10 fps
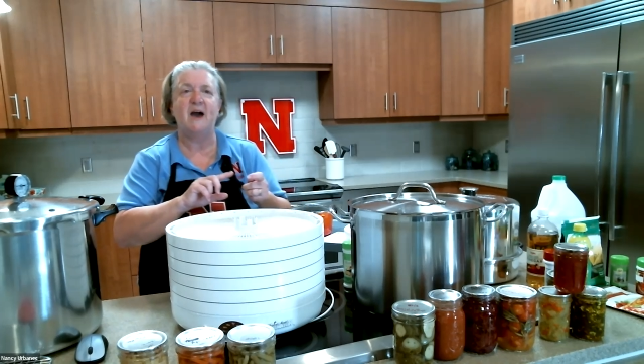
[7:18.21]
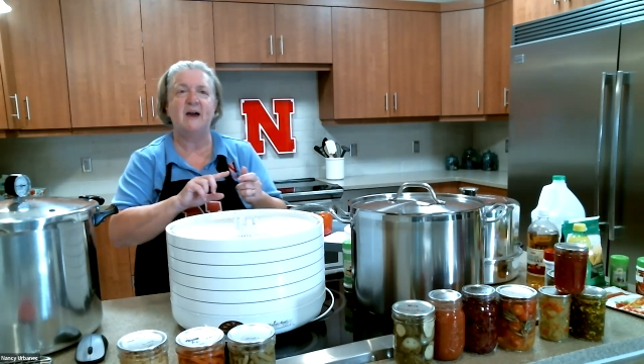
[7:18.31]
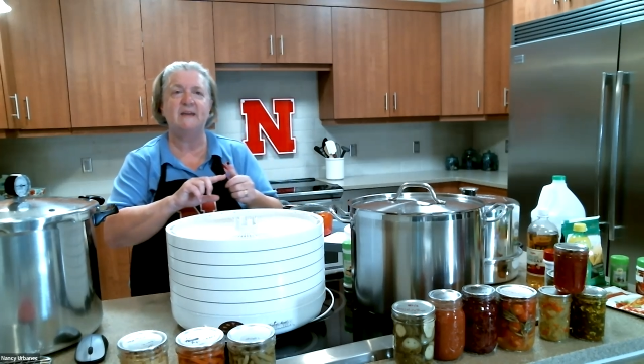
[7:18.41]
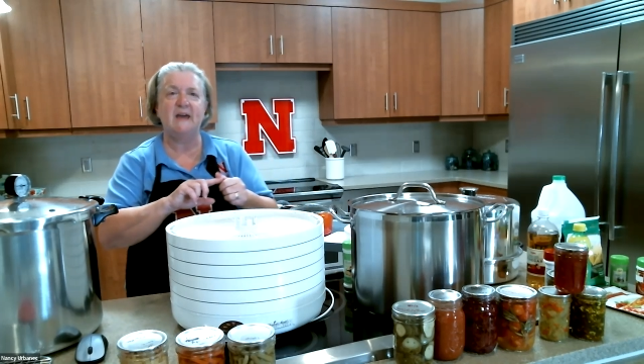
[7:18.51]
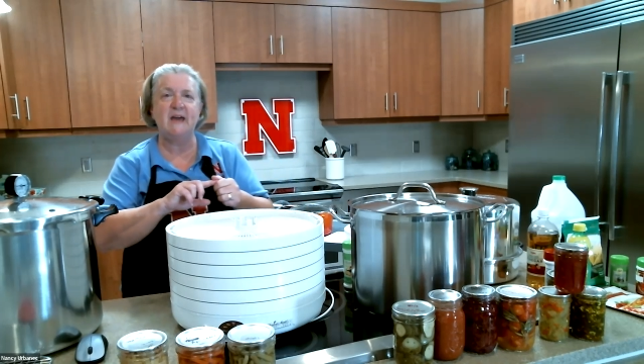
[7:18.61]

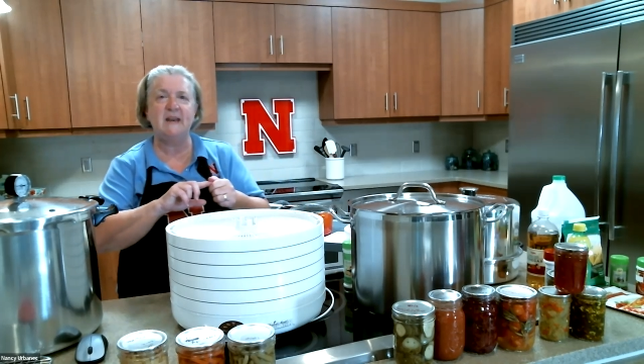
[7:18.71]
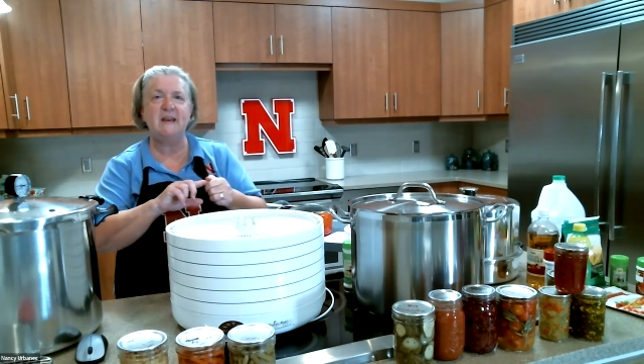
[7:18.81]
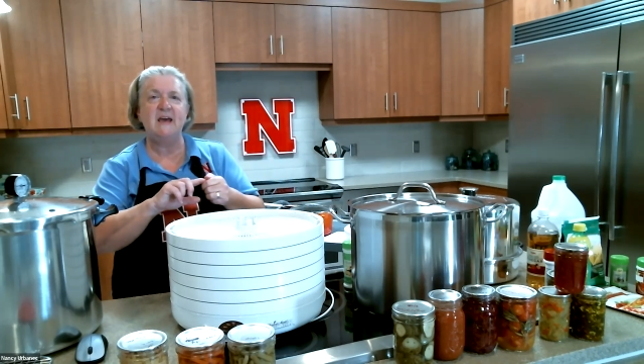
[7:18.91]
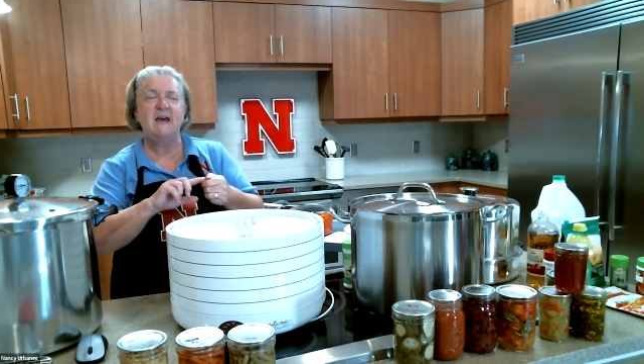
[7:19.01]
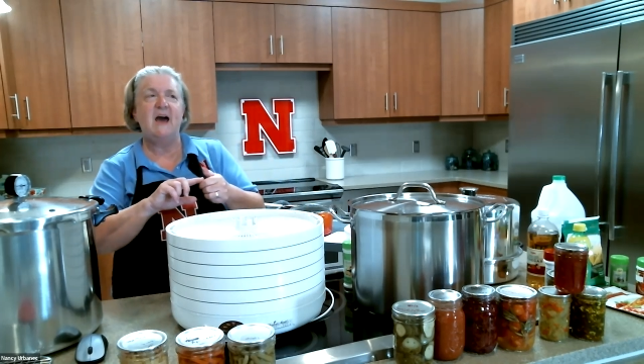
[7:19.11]
Again,
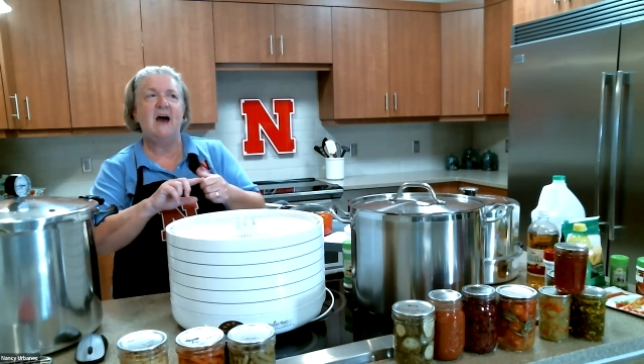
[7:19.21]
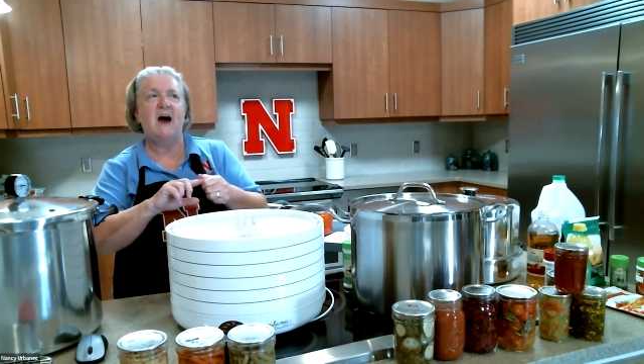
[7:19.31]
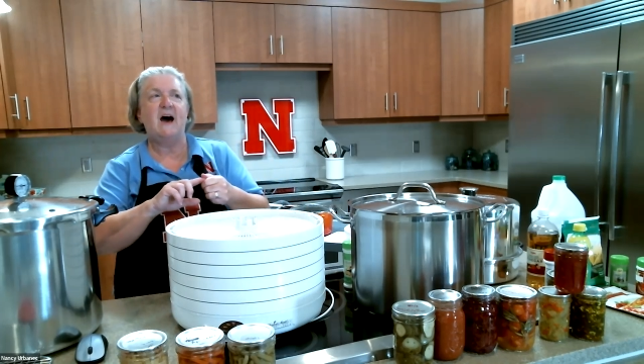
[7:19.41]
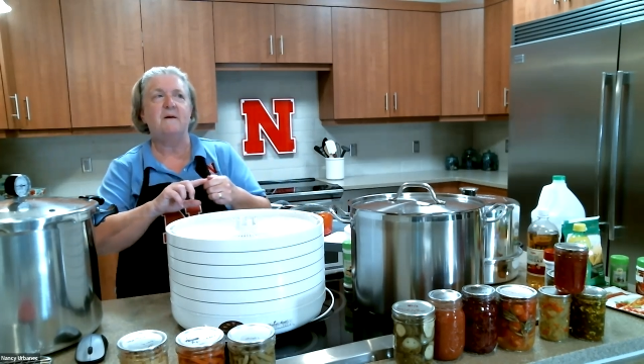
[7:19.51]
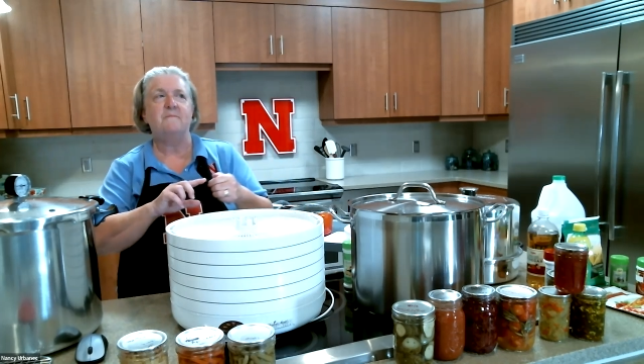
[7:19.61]

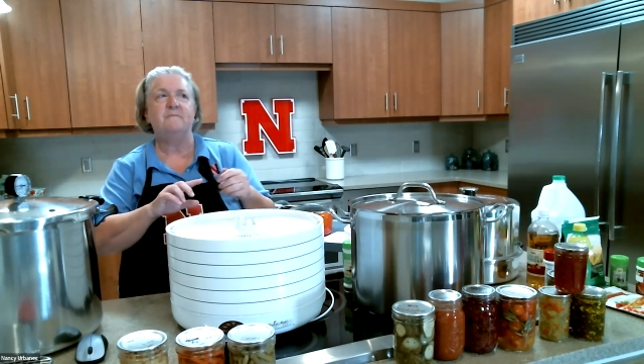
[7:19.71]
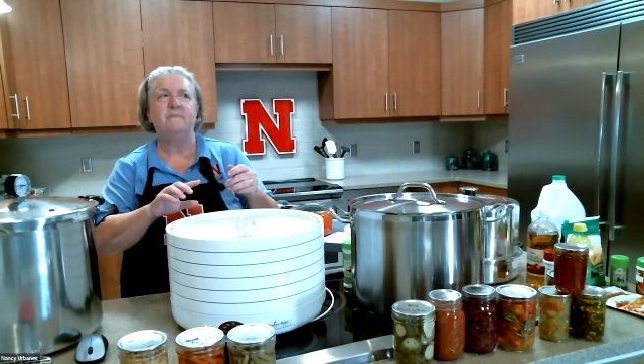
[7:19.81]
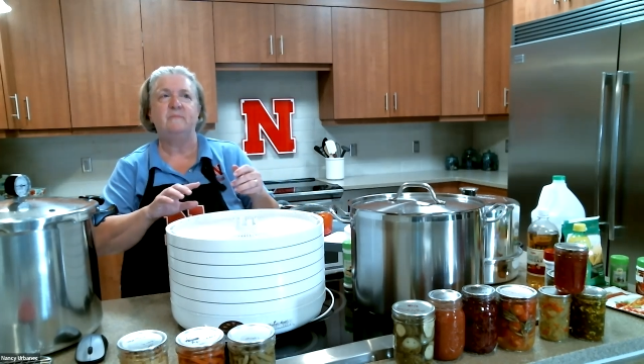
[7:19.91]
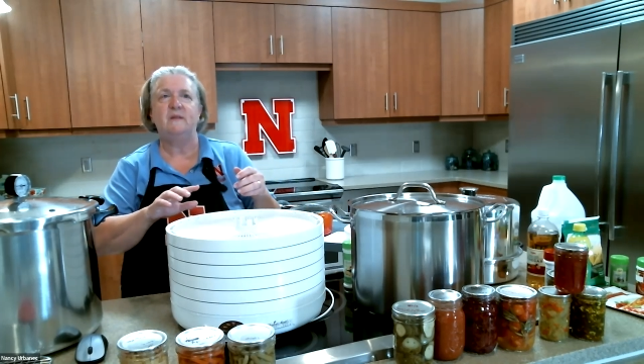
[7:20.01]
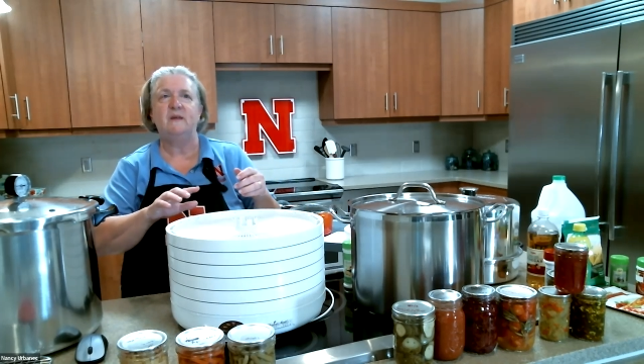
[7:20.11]

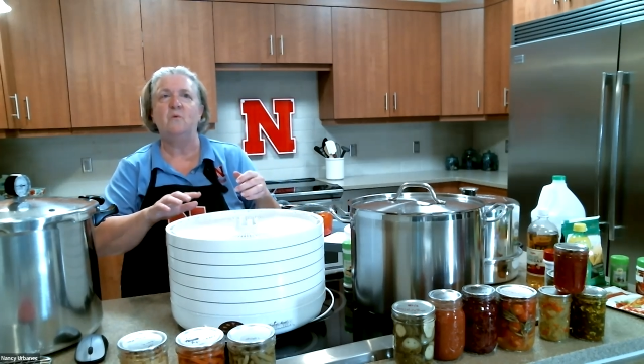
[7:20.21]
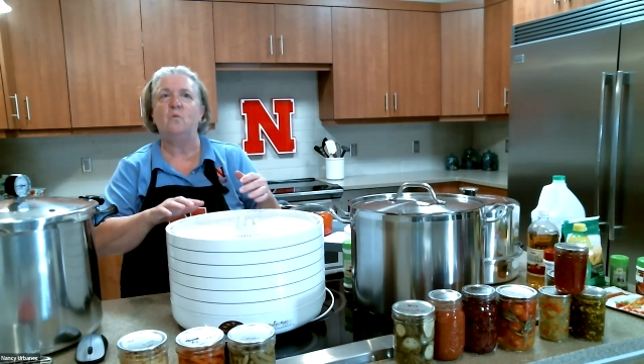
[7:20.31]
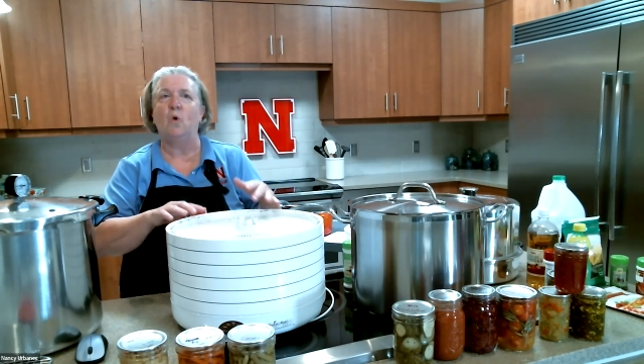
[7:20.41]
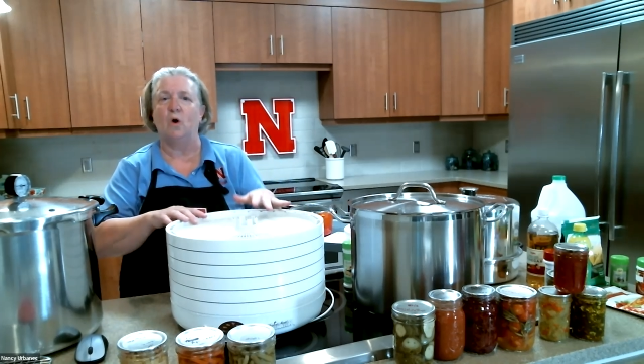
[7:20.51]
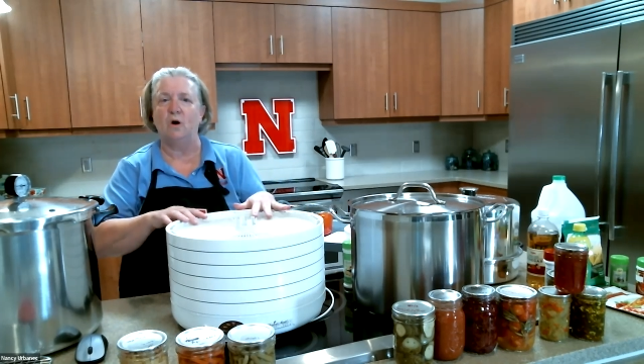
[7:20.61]
it
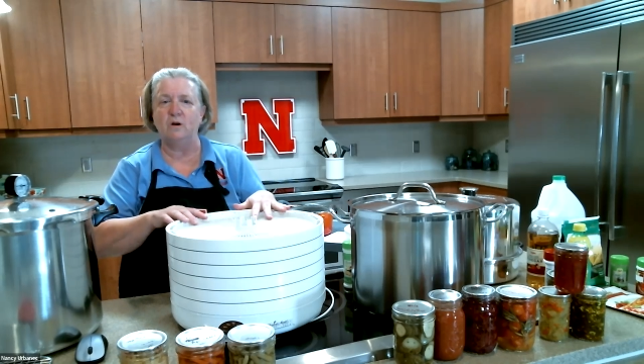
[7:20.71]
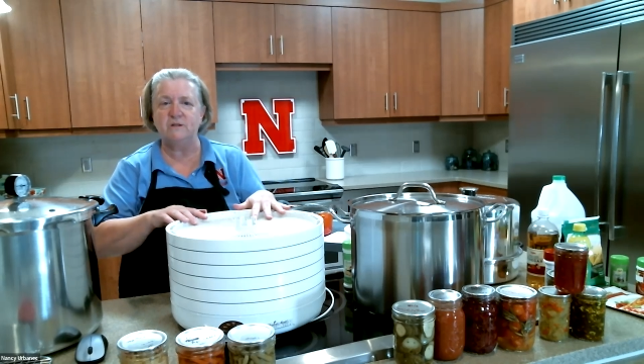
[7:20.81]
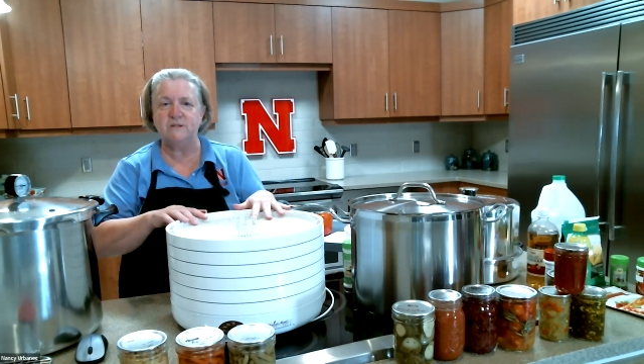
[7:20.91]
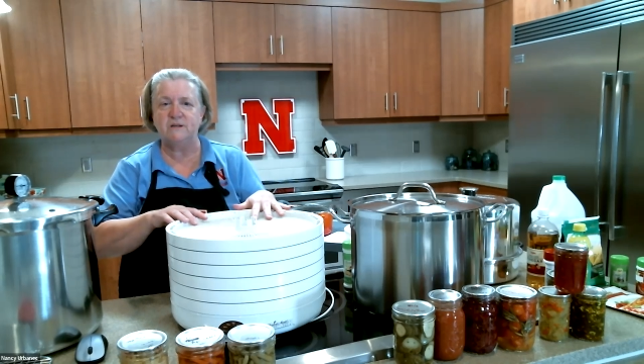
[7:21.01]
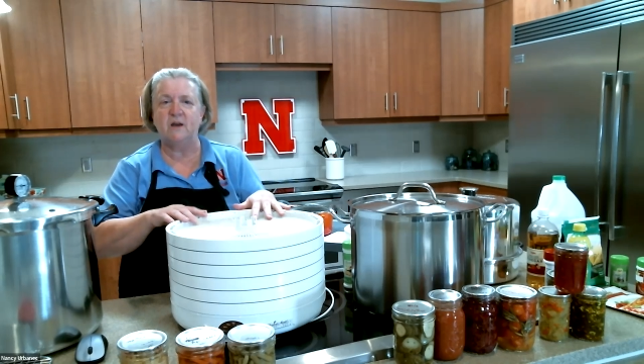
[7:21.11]

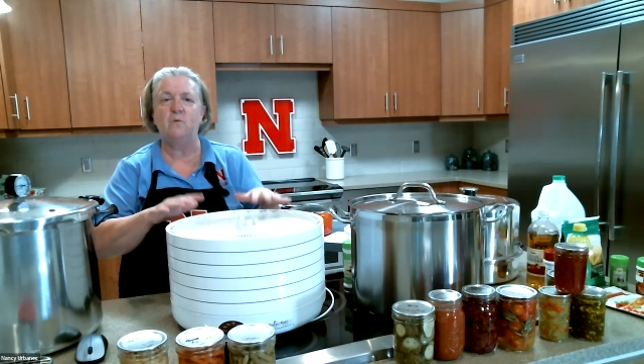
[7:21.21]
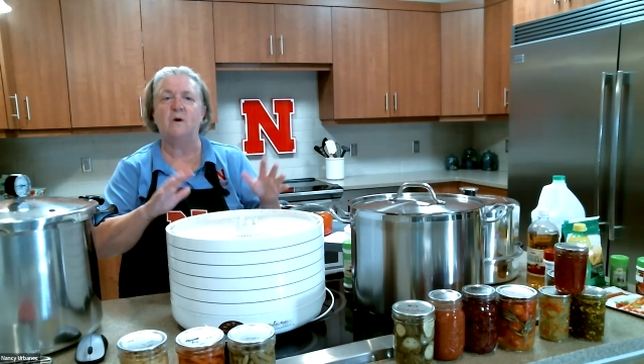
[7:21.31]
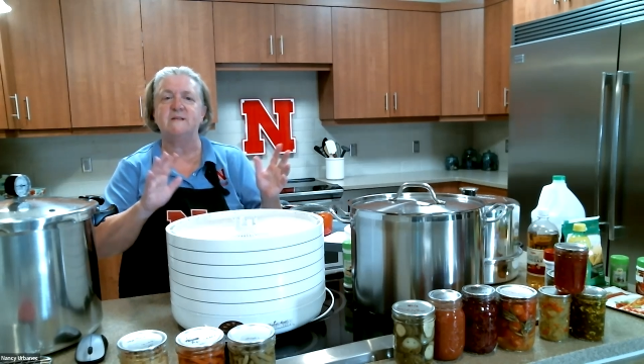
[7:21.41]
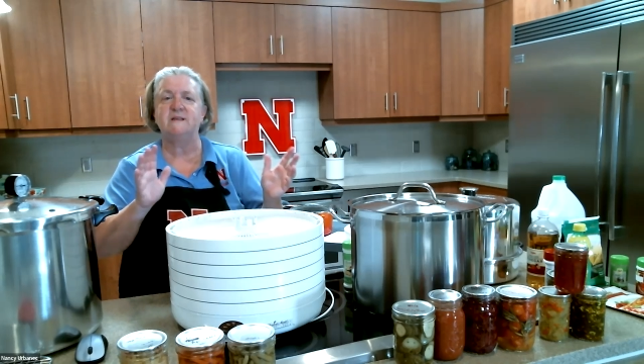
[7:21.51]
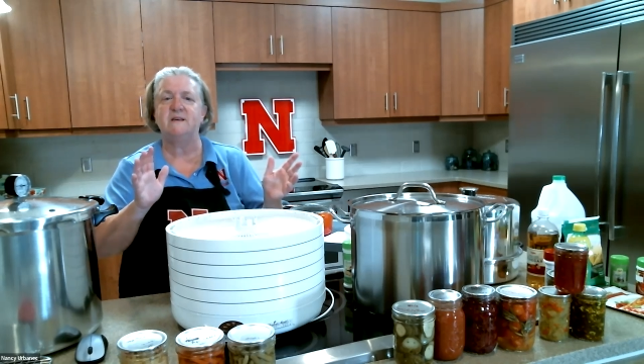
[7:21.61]
worked. It
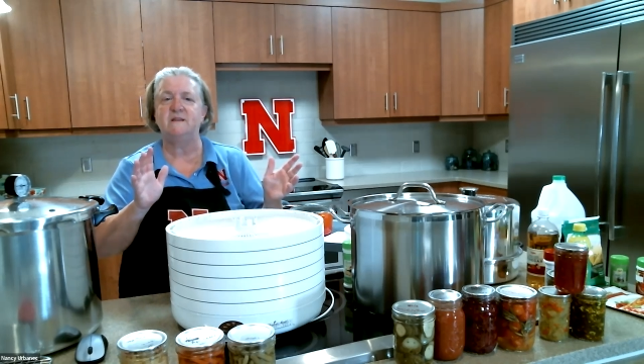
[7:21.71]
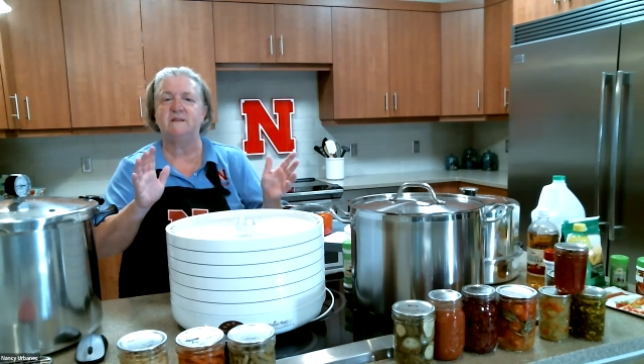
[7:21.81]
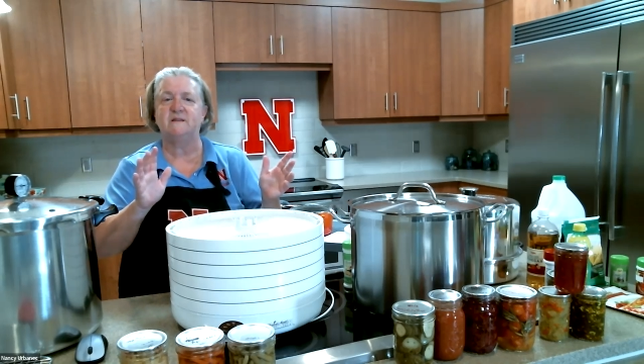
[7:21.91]
wasn't